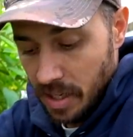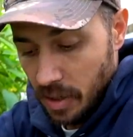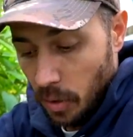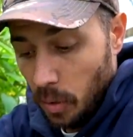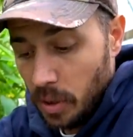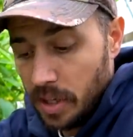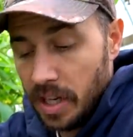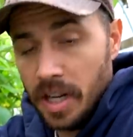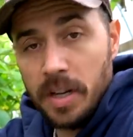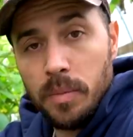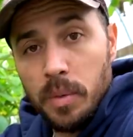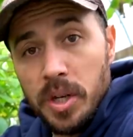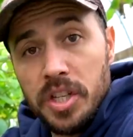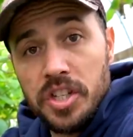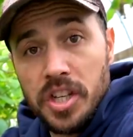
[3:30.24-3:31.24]
in Oregon,
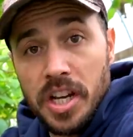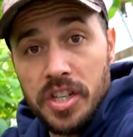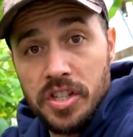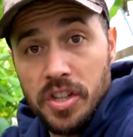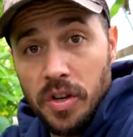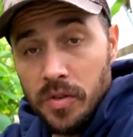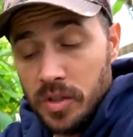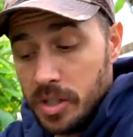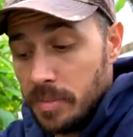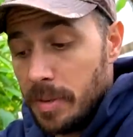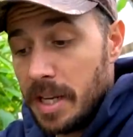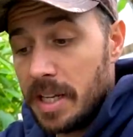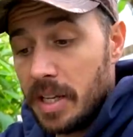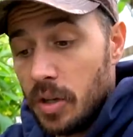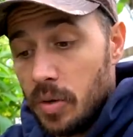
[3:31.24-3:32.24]
we changed over to
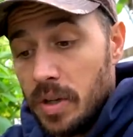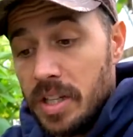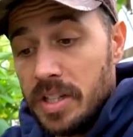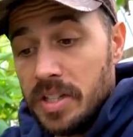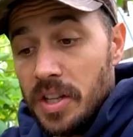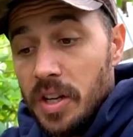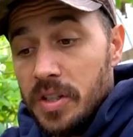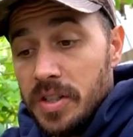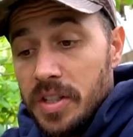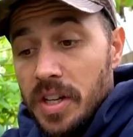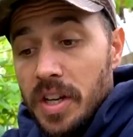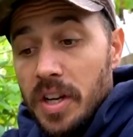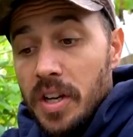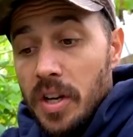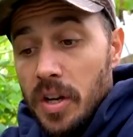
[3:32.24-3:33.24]
making green
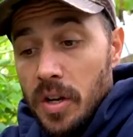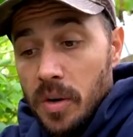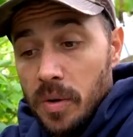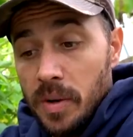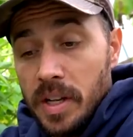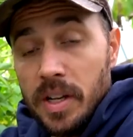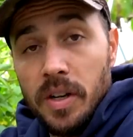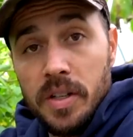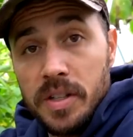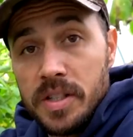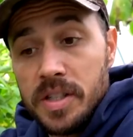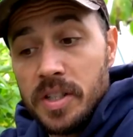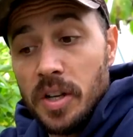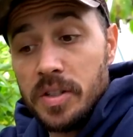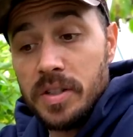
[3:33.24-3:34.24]
salsa, or they call it
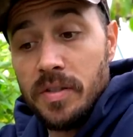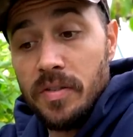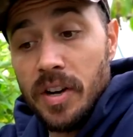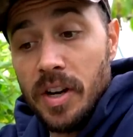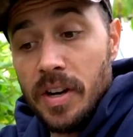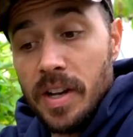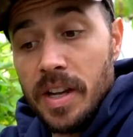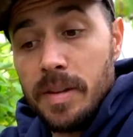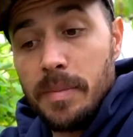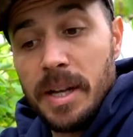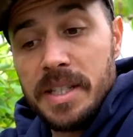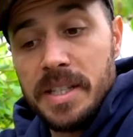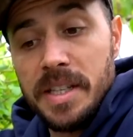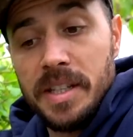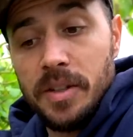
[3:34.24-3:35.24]
salsa verde. You
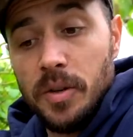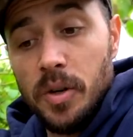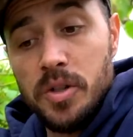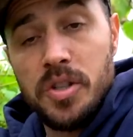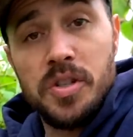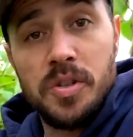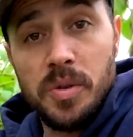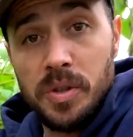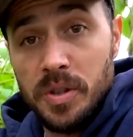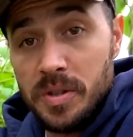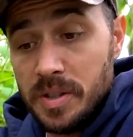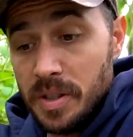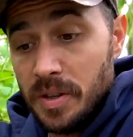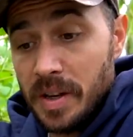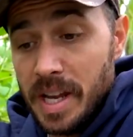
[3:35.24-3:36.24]
might see it in the grocery store in
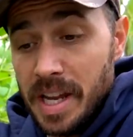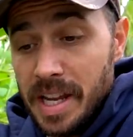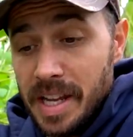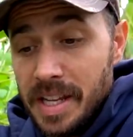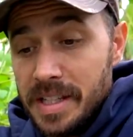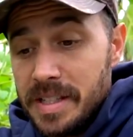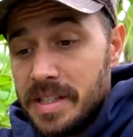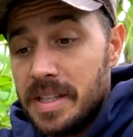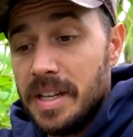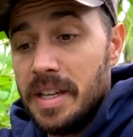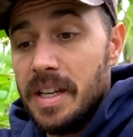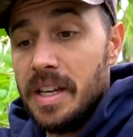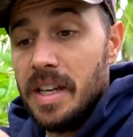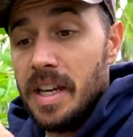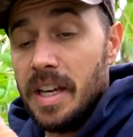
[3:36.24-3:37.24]
those little cans.
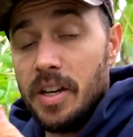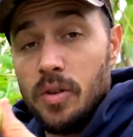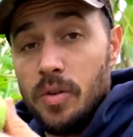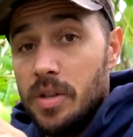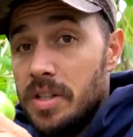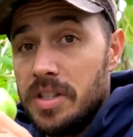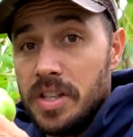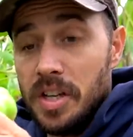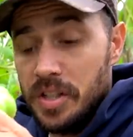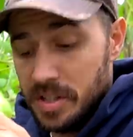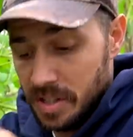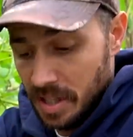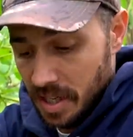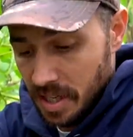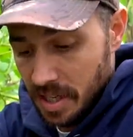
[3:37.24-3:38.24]
And green
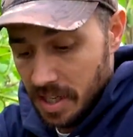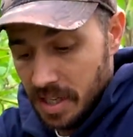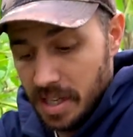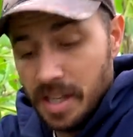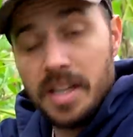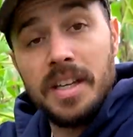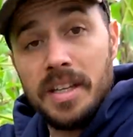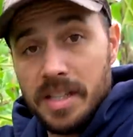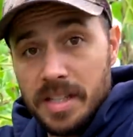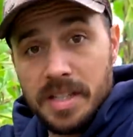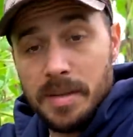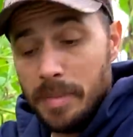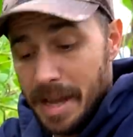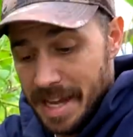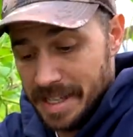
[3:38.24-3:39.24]
salsa is
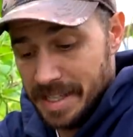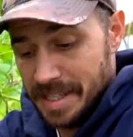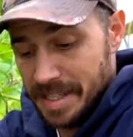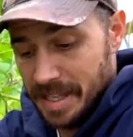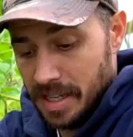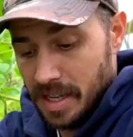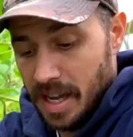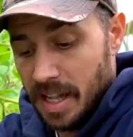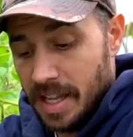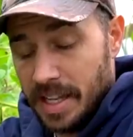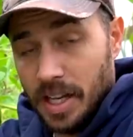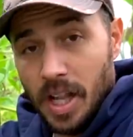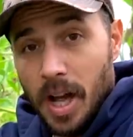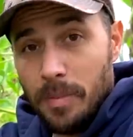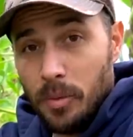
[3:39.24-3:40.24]
the best. I like it
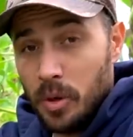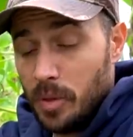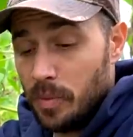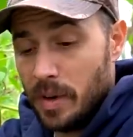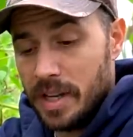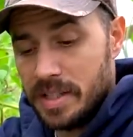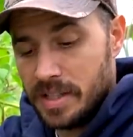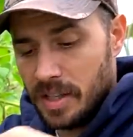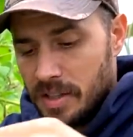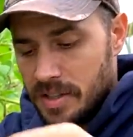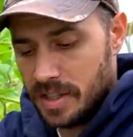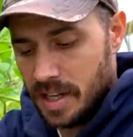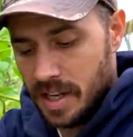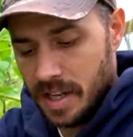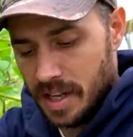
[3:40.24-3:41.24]
a lot more than red
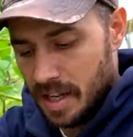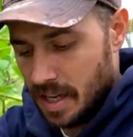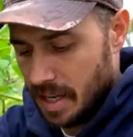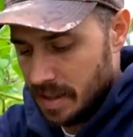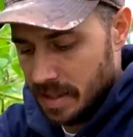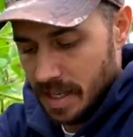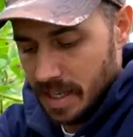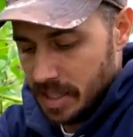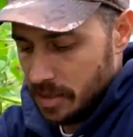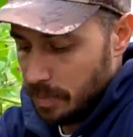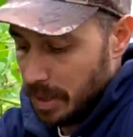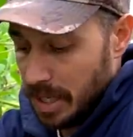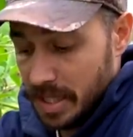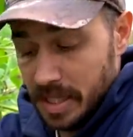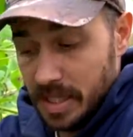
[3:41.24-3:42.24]
salsa. I think it's
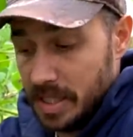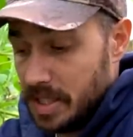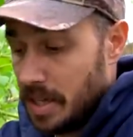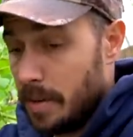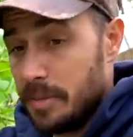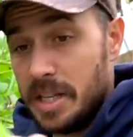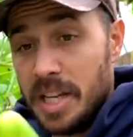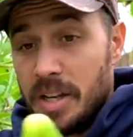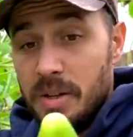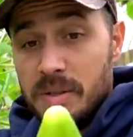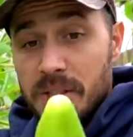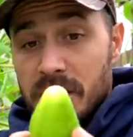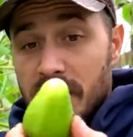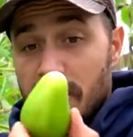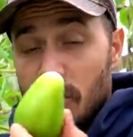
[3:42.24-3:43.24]
because of these
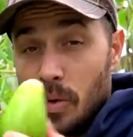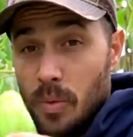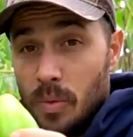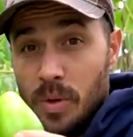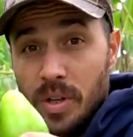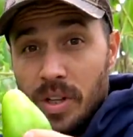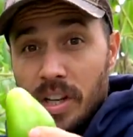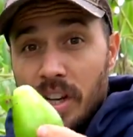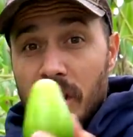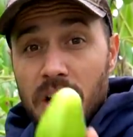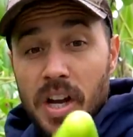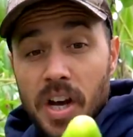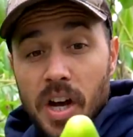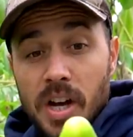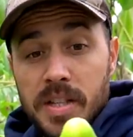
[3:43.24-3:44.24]
tomatillos. They give it a really
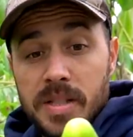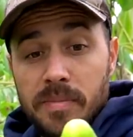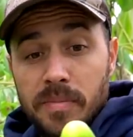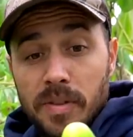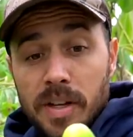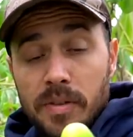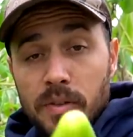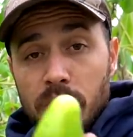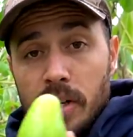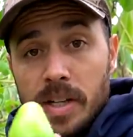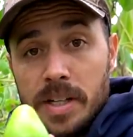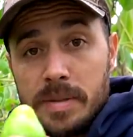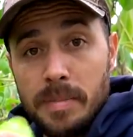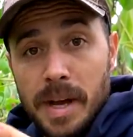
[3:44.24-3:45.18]
awesome flavor, and it's